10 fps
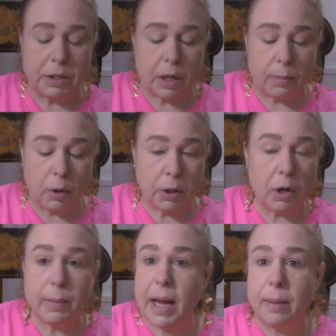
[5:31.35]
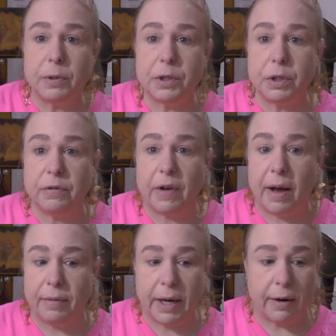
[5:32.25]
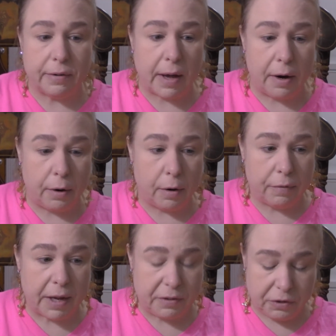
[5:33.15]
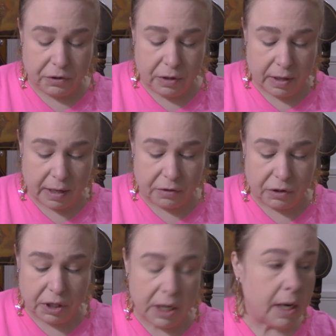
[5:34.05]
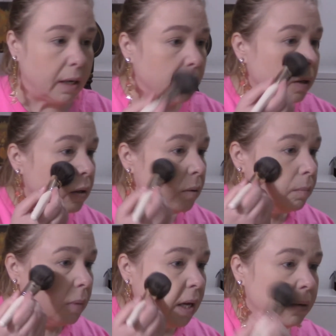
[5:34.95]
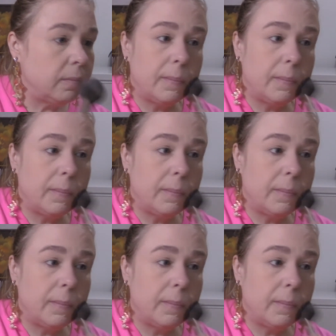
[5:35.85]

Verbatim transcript: So I'm only going to be able to do five layers. I don't know if that's that's cheating, but